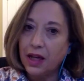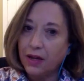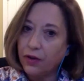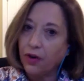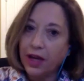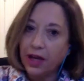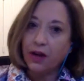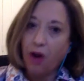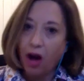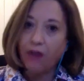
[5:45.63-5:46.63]
If you're in
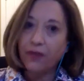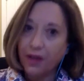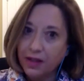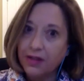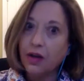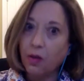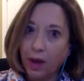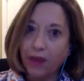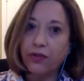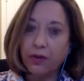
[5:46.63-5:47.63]
an office
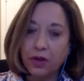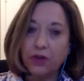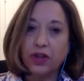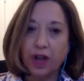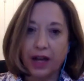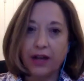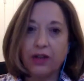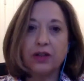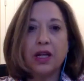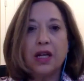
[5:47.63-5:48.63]
away from your child,